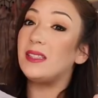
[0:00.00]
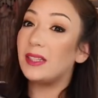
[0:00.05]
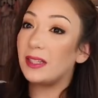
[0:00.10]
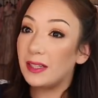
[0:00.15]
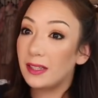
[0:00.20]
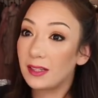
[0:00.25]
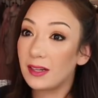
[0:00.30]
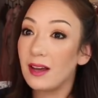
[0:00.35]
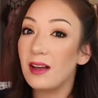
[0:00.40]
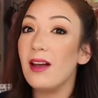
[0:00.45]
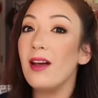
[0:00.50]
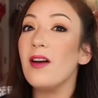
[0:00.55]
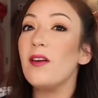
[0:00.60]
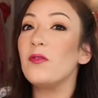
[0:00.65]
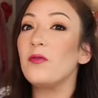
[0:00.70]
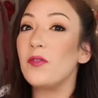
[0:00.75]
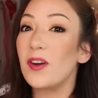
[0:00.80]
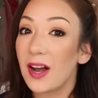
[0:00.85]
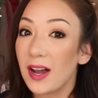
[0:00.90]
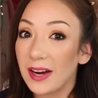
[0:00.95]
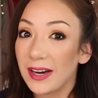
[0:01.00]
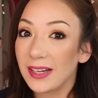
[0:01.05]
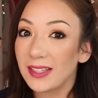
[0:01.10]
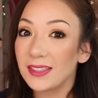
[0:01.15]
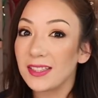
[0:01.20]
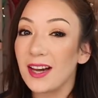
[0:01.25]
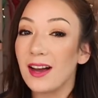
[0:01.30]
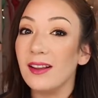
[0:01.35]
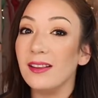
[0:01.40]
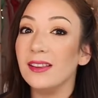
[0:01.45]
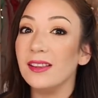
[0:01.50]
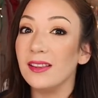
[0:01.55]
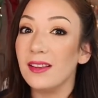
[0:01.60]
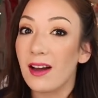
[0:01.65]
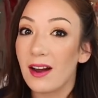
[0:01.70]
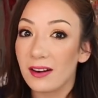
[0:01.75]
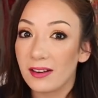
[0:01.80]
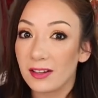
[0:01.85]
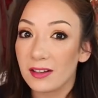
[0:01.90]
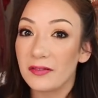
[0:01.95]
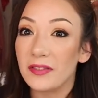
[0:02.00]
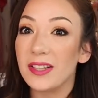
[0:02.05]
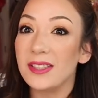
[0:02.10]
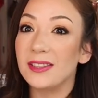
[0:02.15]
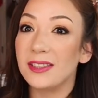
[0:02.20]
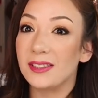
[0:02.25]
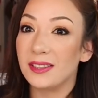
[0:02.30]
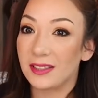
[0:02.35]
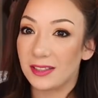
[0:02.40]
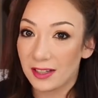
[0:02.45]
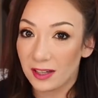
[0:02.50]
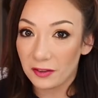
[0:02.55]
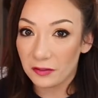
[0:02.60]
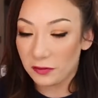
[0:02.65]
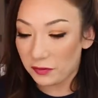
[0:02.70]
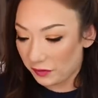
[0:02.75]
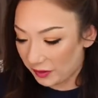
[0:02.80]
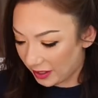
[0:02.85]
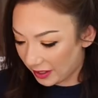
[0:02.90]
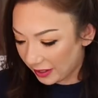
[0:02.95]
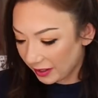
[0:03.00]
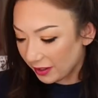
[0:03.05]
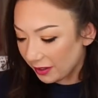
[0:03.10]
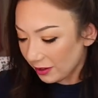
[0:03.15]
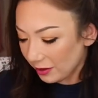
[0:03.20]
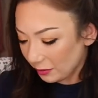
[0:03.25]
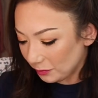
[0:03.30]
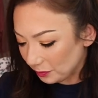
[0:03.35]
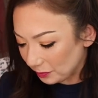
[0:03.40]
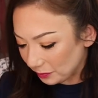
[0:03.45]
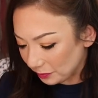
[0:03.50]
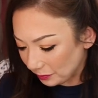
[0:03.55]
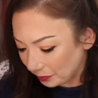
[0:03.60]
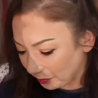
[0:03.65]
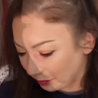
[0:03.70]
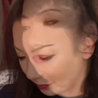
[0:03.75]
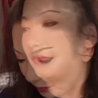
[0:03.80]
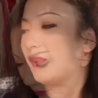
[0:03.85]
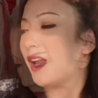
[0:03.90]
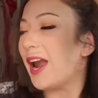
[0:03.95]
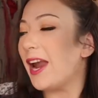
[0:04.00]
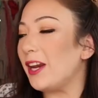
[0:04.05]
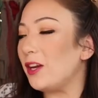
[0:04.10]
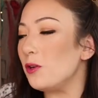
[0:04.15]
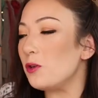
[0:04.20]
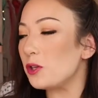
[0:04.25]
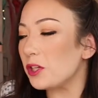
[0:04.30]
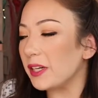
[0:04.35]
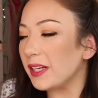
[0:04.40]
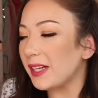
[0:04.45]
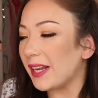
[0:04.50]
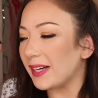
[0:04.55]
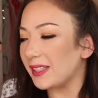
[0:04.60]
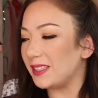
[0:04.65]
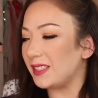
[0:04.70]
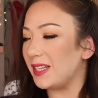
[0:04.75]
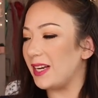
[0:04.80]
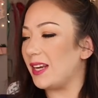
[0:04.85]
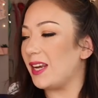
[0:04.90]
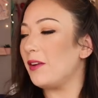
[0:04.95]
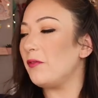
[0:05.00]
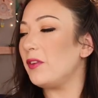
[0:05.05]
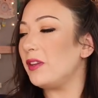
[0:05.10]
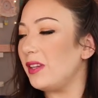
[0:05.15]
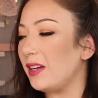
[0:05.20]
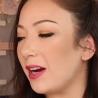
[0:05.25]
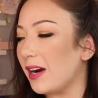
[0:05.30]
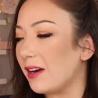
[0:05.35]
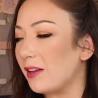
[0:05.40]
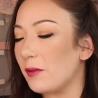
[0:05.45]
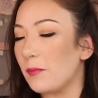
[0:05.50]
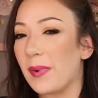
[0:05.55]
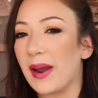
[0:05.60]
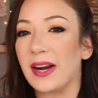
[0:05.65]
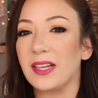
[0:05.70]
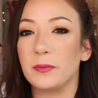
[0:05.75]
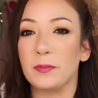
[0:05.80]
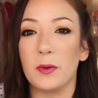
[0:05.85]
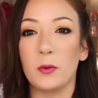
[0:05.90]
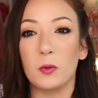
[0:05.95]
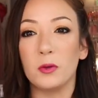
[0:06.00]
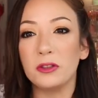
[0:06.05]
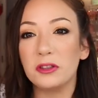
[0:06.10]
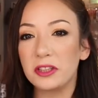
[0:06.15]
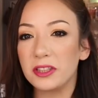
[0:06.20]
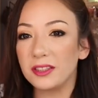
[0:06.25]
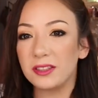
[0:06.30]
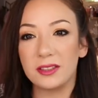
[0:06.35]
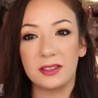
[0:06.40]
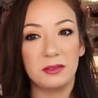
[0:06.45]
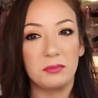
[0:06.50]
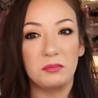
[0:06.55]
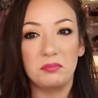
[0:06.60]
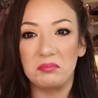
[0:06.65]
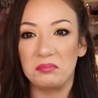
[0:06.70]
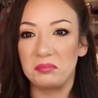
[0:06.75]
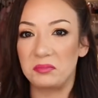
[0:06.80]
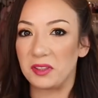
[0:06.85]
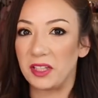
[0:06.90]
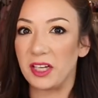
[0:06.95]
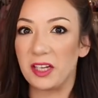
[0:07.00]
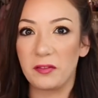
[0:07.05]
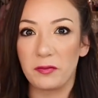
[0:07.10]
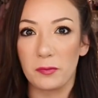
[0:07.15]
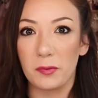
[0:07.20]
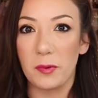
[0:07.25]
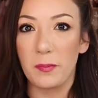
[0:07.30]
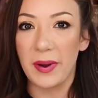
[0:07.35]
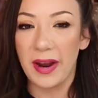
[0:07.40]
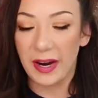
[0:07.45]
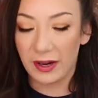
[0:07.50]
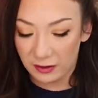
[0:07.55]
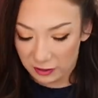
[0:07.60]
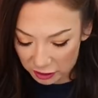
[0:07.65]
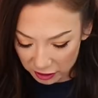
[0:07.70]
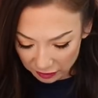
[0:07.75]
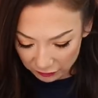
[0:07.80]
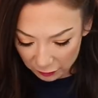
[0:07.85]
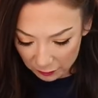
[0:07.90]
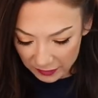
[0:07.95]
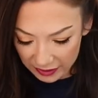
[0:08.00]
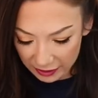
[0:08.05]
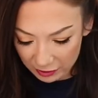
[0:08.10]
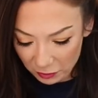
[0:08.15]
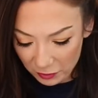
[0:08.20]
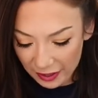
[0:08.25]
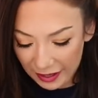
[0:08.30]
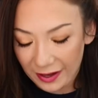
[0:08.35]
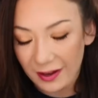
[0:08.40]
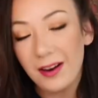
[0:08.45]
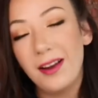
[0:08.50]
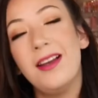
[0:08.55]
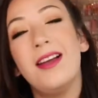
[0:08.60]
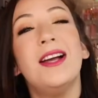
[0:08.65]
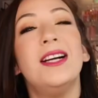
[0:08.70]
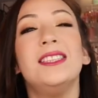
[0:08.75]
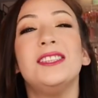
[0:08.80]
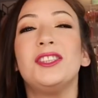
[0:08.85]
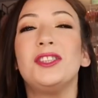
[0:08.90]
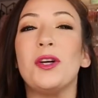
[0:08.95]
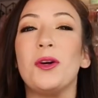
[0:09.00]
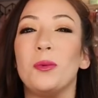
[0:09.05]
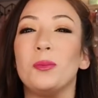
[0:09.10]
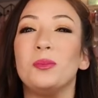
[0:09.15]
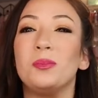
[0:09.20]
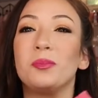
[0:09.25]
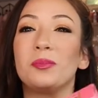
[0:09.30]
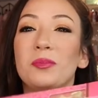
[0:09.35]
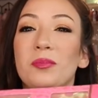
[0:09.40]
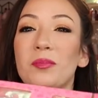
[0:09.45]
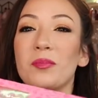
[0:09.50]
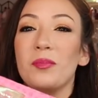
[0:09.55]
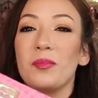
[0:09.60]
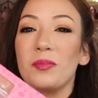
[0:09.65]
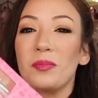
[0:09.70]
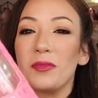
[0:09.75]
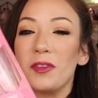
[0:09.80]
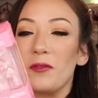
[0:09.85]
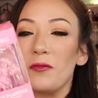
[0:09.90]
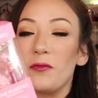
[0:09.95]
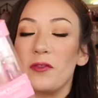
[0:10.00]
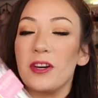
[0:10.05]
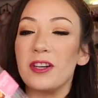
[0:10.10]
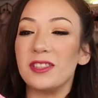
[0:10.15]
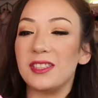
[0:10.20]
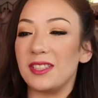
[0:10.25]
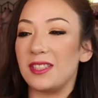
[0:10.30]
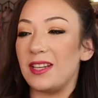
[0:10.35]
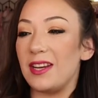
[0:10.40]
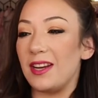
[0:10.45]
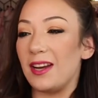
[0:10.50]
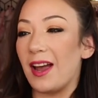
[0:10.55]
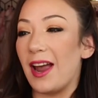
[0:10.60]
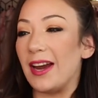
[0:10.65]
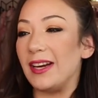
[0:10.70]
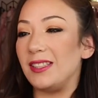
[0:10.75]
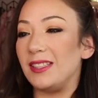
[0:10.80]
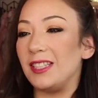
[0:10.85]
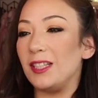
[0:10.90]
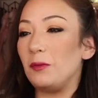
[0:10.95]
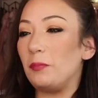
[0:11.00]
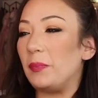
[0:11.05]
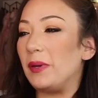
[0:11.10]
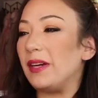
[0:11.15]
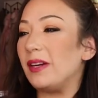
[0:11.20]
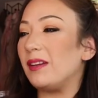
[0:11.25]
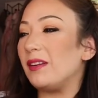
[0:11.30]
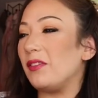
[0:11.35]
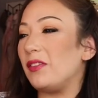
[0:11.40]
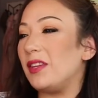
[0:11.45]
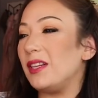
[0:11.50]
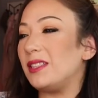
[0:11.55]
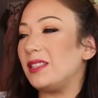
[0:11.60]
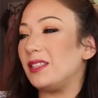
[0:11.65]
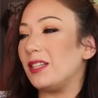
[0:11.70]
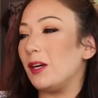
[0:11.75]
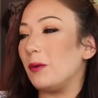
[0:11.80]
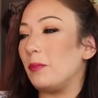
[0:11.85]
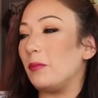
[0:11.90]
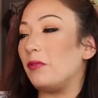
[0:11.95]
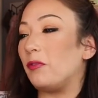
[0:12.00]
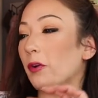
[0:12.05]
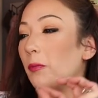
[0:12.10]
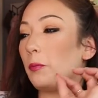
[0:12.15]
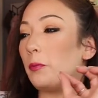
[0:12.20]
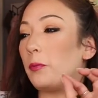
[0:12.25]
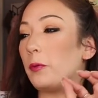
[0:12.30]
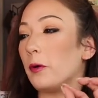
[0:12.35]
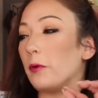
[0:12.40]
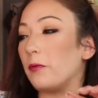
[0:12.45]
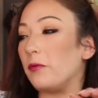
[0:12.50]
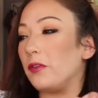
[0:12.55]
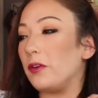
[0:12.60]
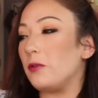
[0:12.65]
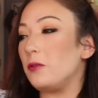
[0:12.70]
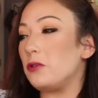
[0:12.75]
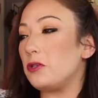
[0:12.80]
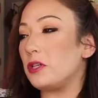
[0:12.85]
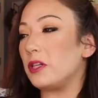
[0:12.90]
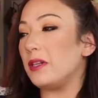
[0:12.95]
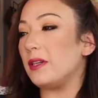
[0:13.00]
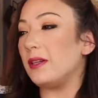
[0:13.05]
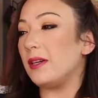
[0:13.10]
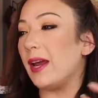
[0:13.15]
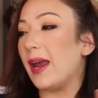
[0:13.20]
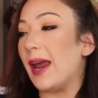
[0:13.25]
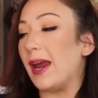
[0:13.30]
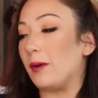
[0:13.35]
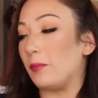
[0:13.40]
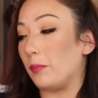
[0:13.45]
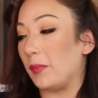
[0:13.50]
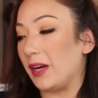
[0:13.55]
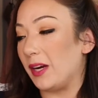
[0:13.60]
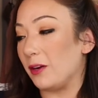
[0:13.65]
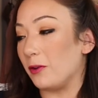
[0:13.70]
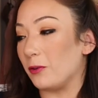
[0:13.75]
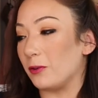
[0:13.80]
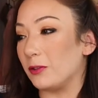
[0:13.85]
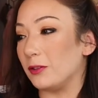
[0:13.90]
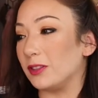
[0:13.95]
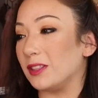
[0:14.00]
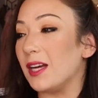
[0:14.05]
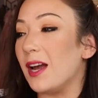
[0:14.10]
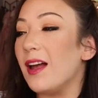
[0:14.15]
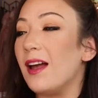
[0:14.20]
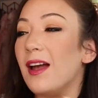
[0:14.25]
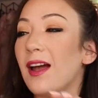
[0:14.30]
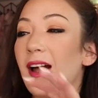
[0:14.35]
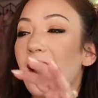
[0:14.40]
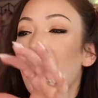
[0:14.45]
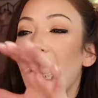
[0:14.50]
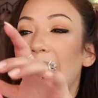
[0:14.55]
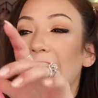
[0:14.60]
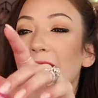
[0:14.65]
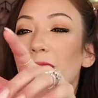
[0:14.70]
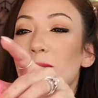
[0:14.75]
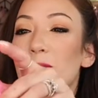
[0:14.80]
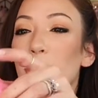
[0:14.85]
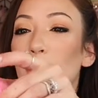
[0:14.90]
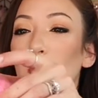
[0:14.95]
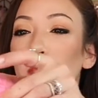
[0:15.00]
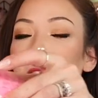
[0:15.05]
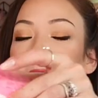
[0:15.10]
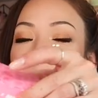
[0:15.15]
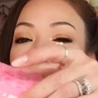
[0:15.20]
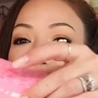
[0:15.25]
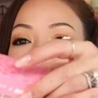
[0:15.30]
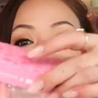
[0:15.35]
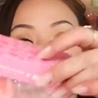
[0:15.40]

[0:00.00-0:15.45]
did find a lot of stuff here I usually like to take everything out of the bags but we'll just get it from the bag just from here okay so First thing, I did pick this up from Profusion and Mean Girls. I am totally not